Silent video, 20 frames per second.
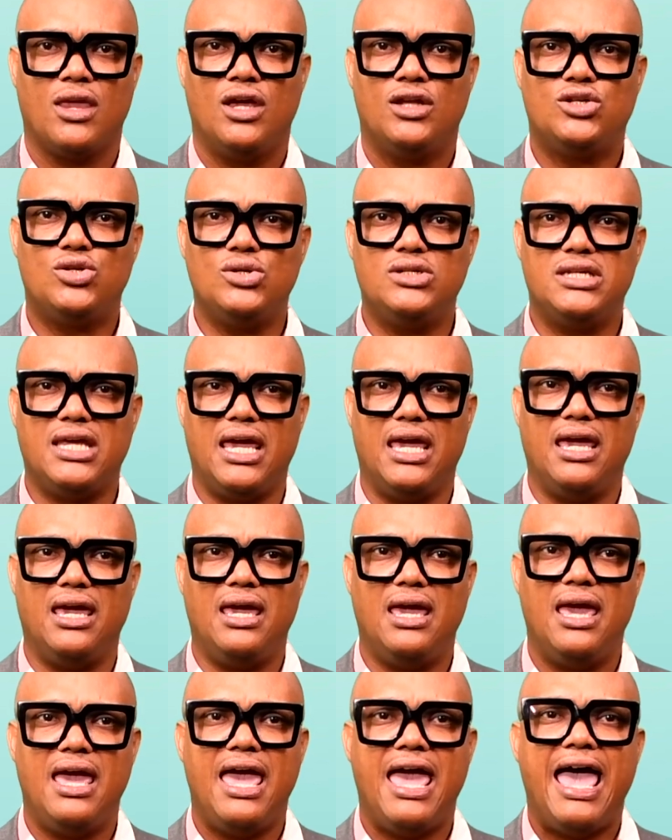
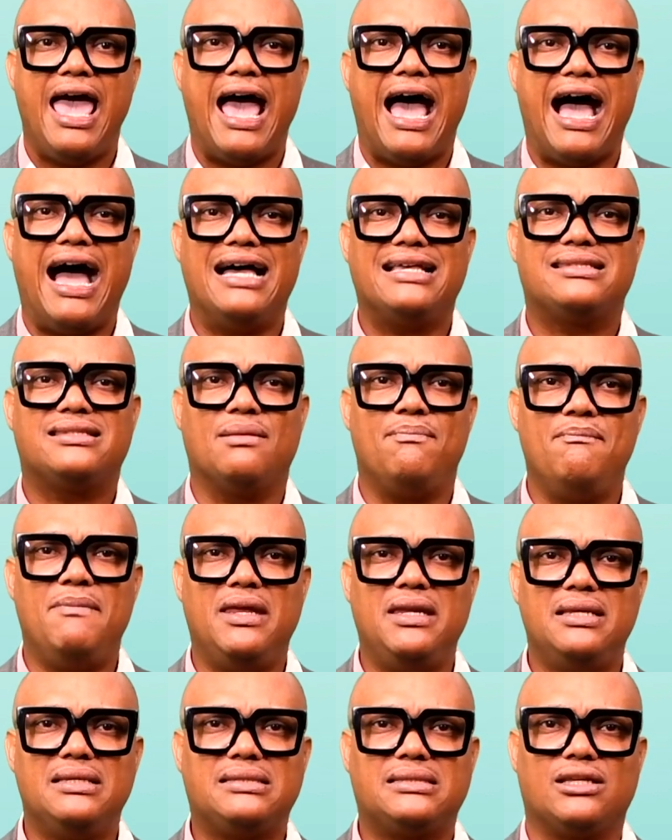Today, as the
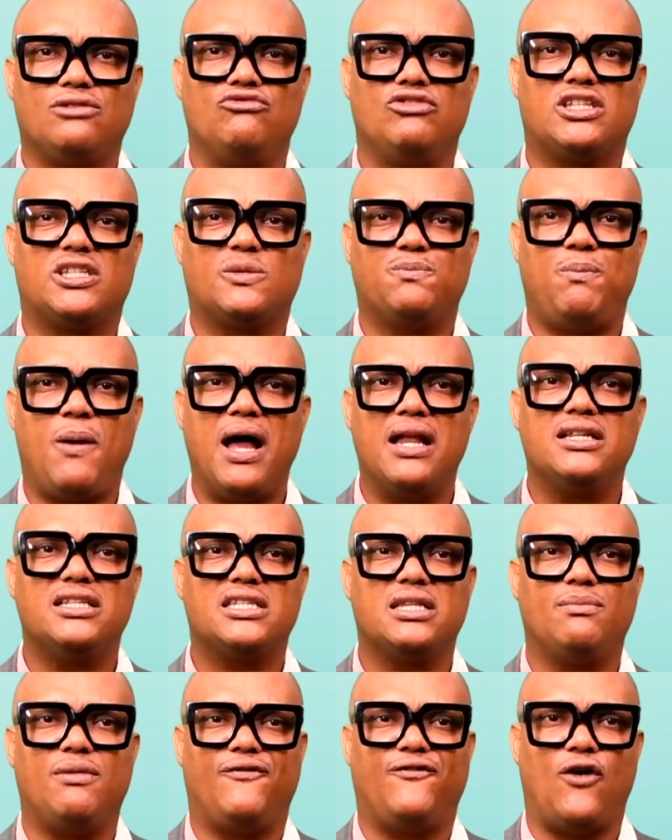Minister
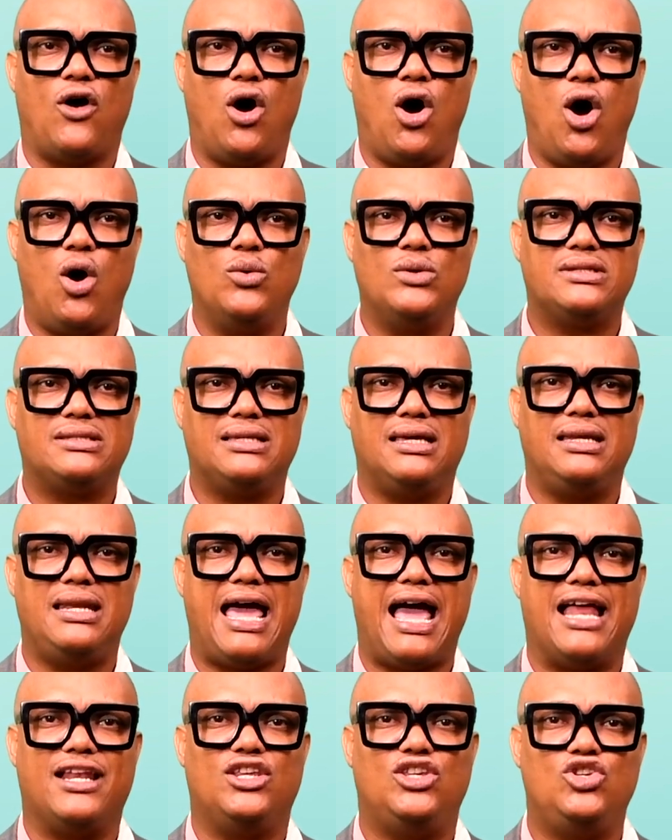responsible for Housing
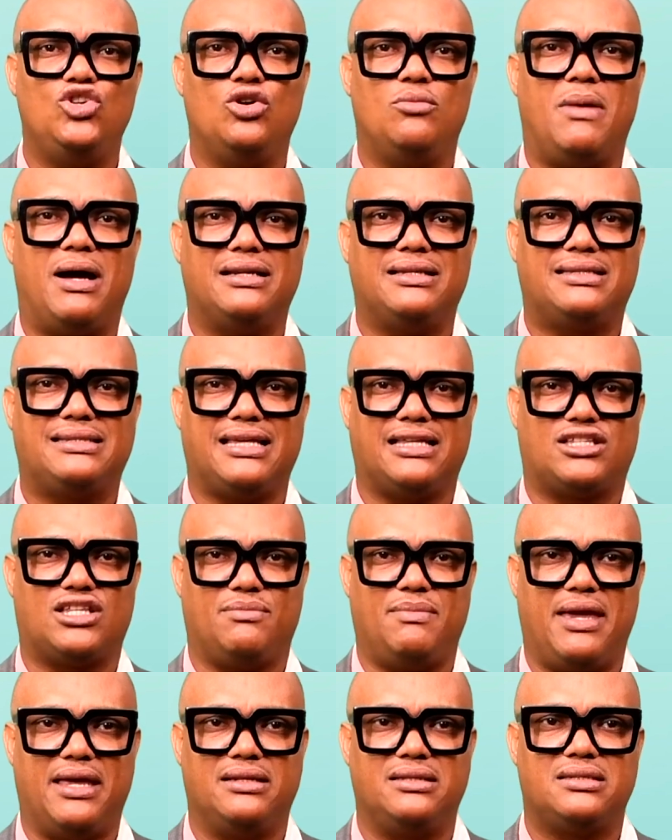and Human
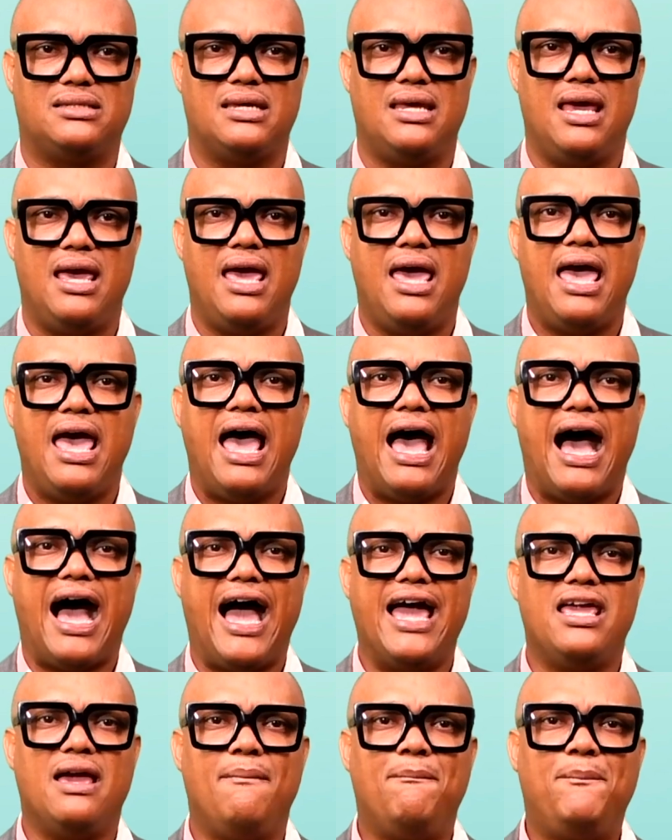Settlement,
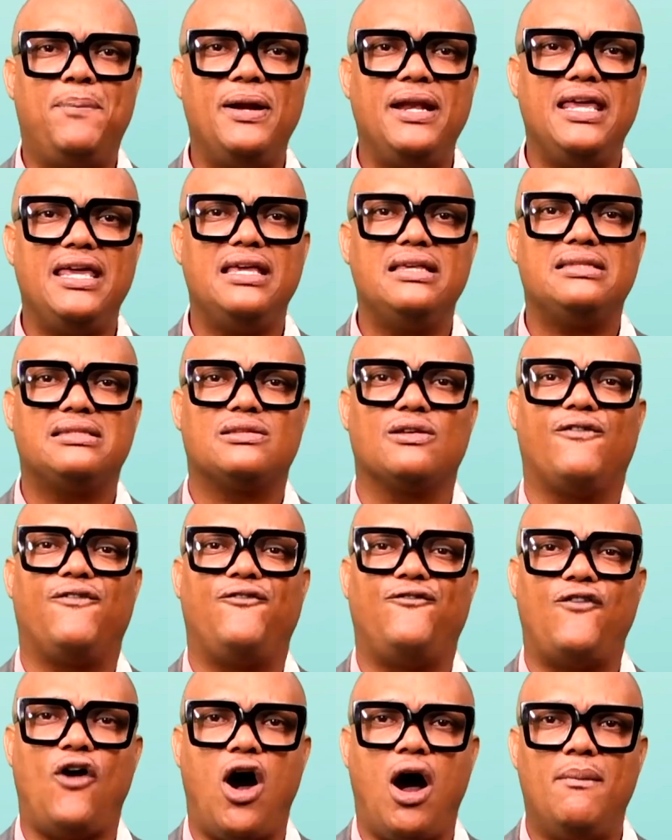I am pleased to
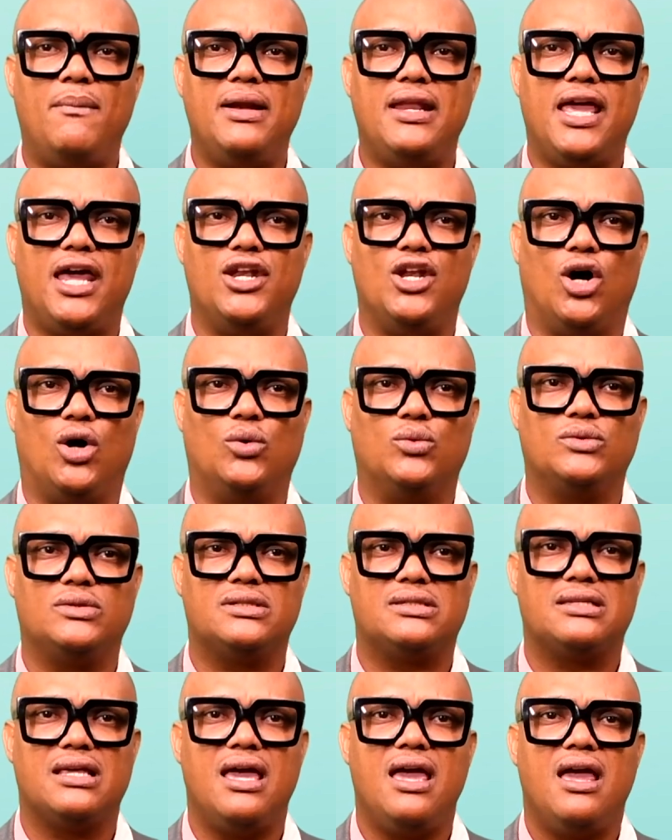formally
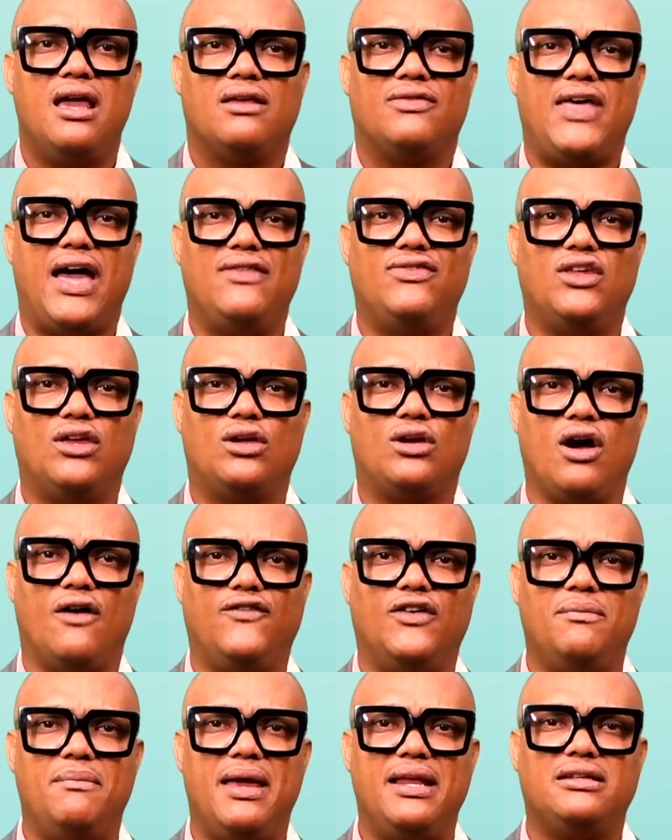announce that the
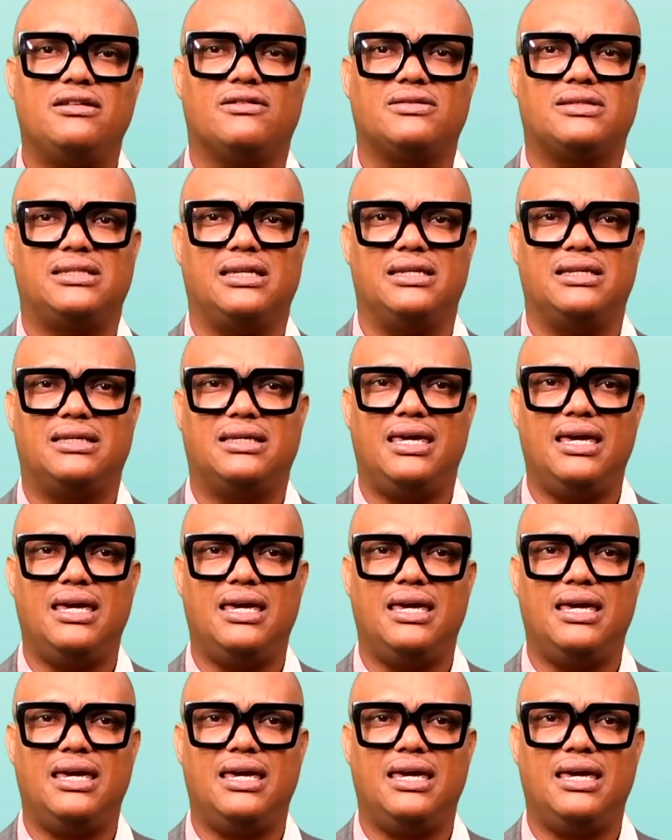Government of St.